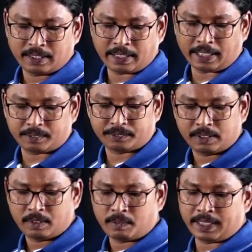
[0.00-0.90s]
right?
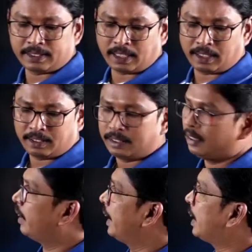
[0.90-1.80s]
What is the
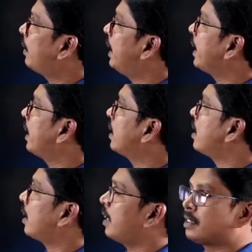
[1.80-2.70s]
equivalent
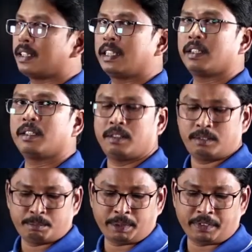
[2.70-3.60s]
inertia constant
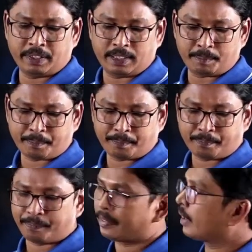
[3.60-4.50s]
between them?
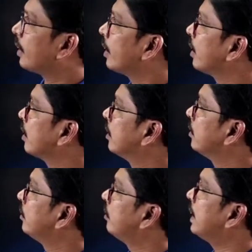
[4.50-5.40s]

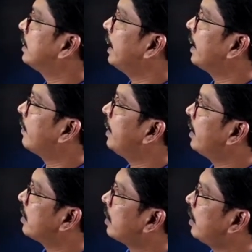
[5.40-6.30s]
What is the equivalent
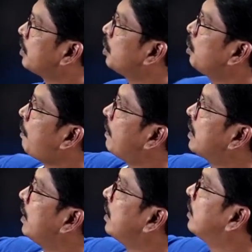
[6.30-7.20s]
inertia constant? 2 power
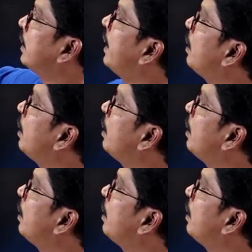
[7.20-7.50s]
stations A